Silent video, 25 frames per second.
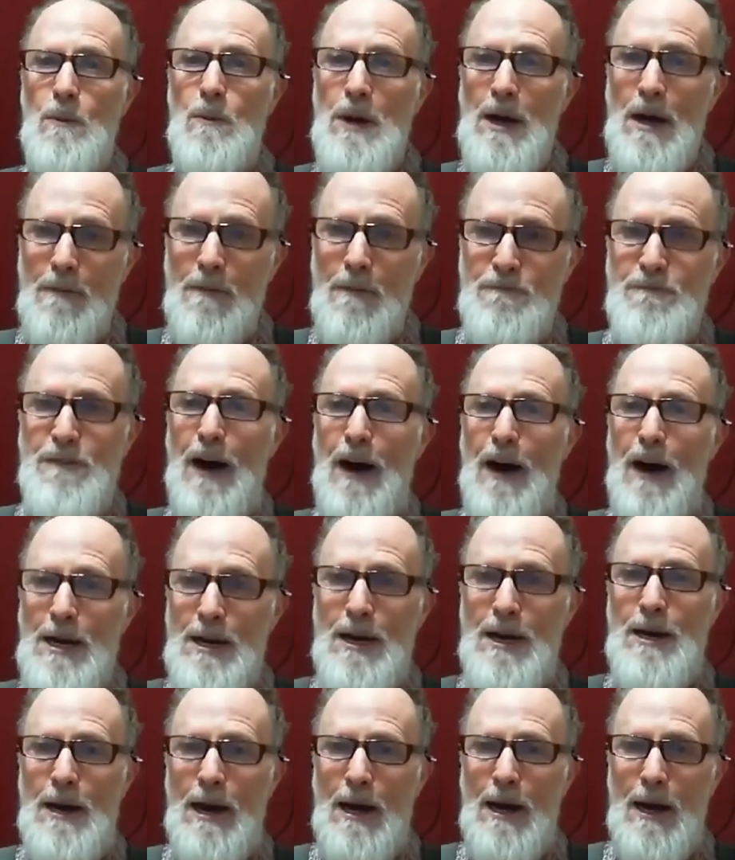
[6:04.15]
We have
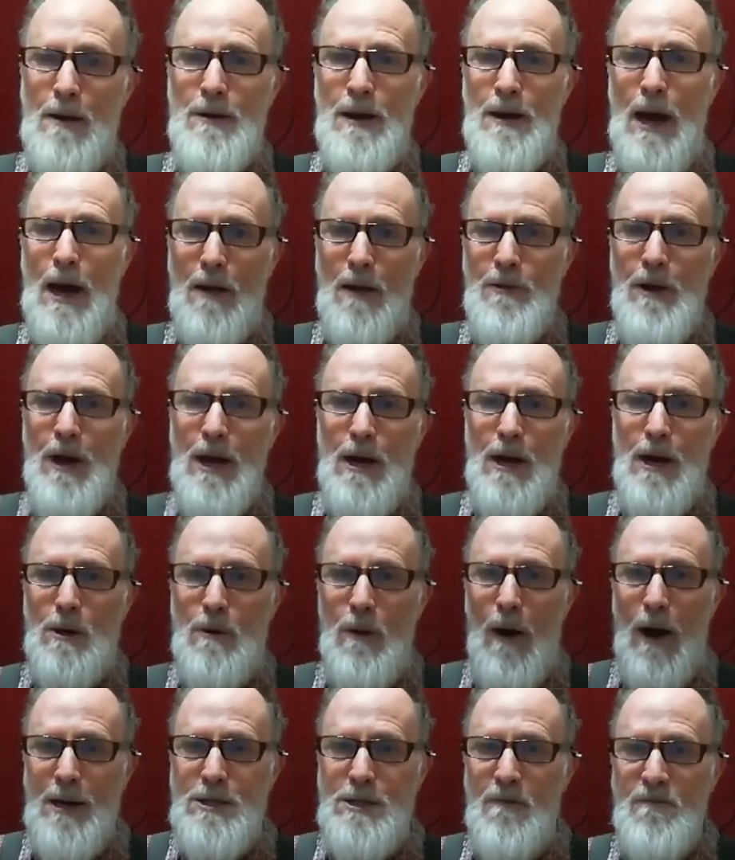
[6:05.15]
finally nailed down the
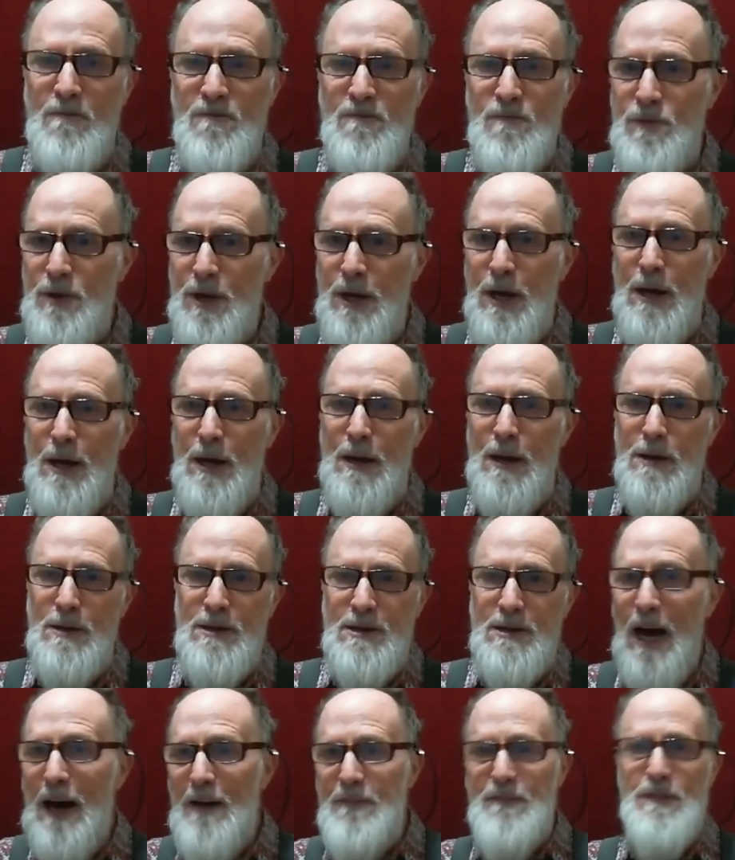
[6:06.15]
Antichrist.
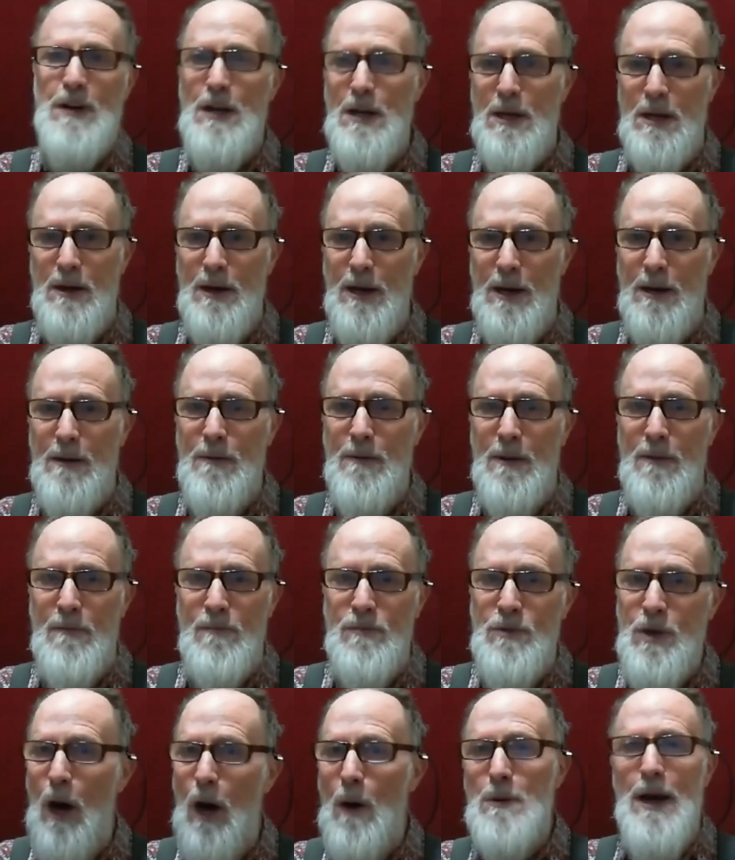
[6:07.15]
Definitely.
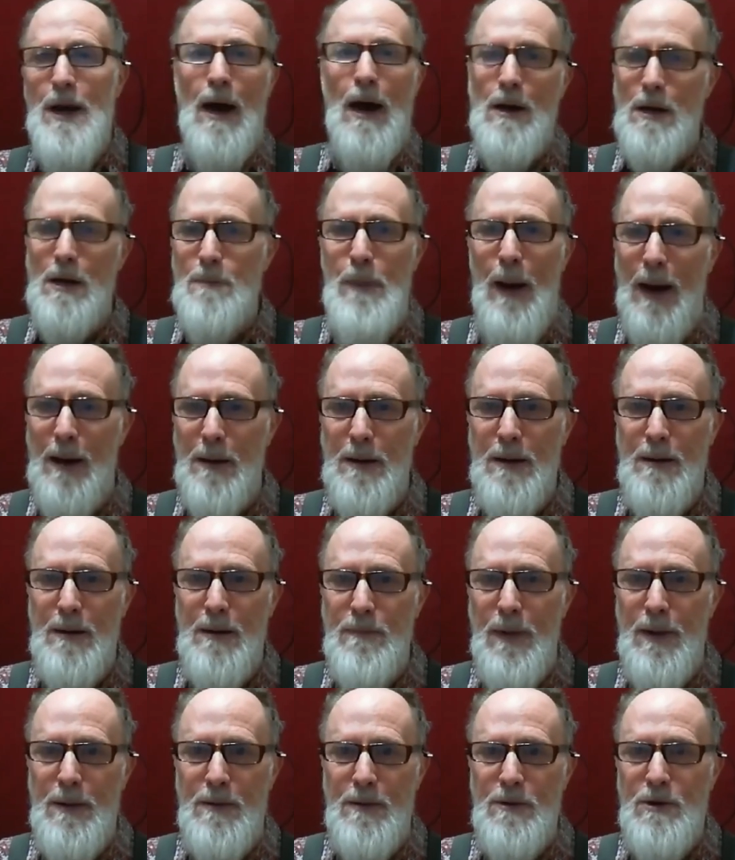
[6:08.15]
No doubt about it.
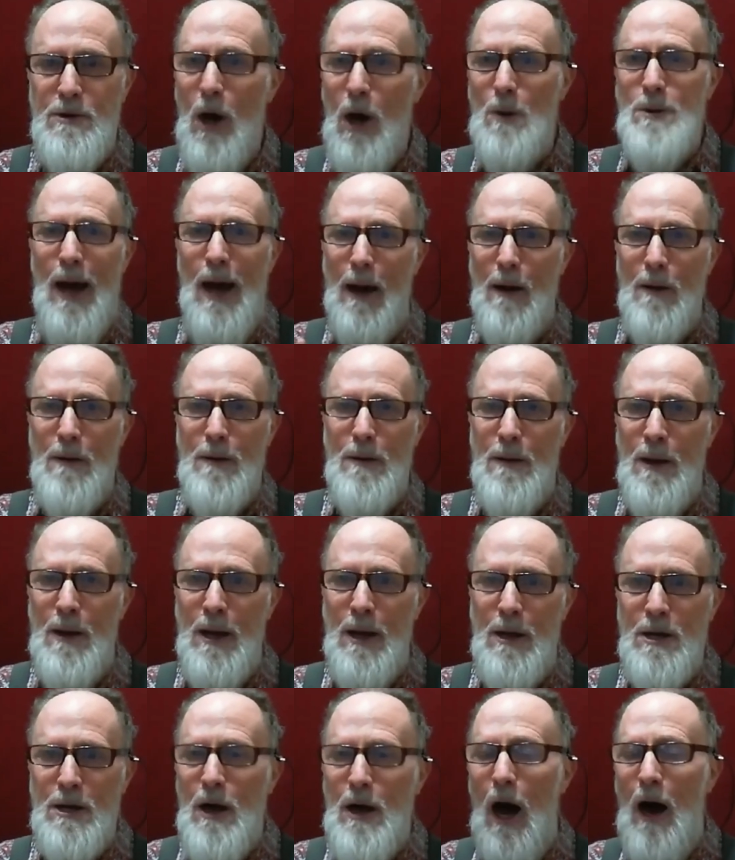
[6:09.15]
No doubt.
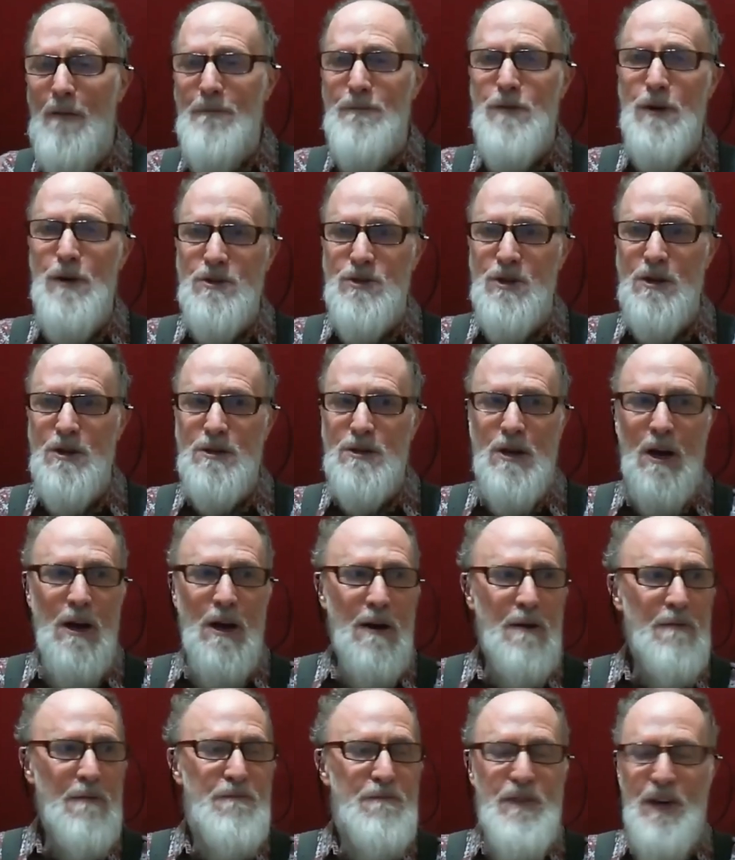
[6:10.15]
Conferences.
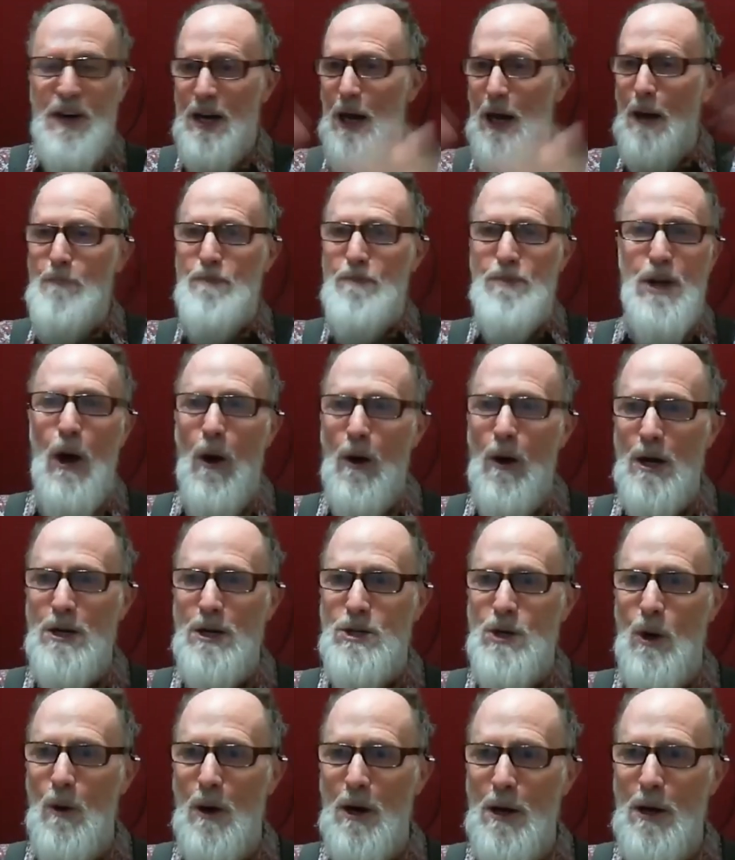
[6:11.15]
Fill up the
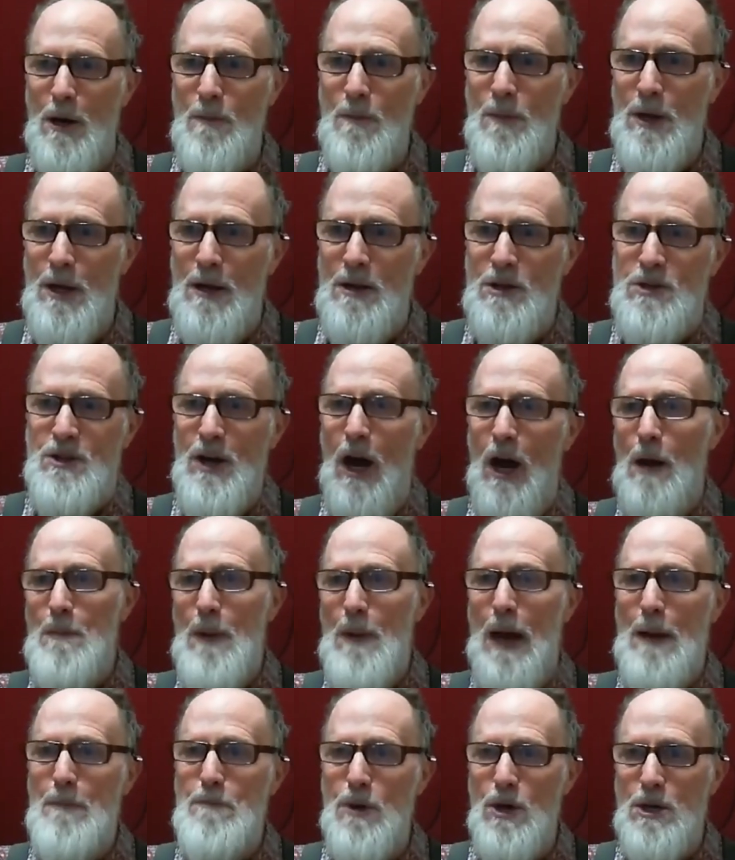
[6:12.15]
auditorium. Sell
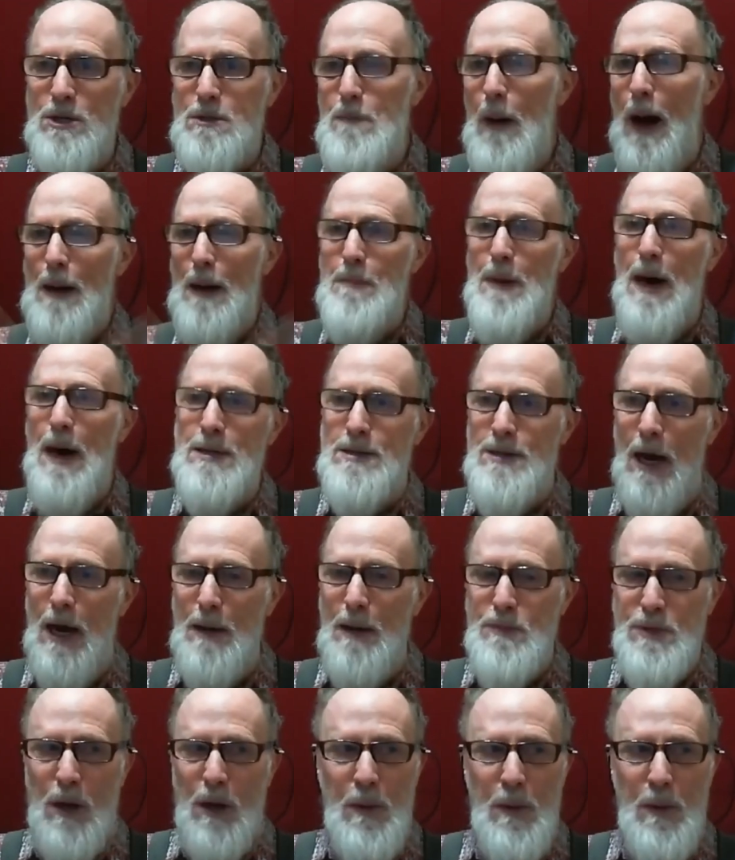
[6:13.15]
my books. Buy my tapes.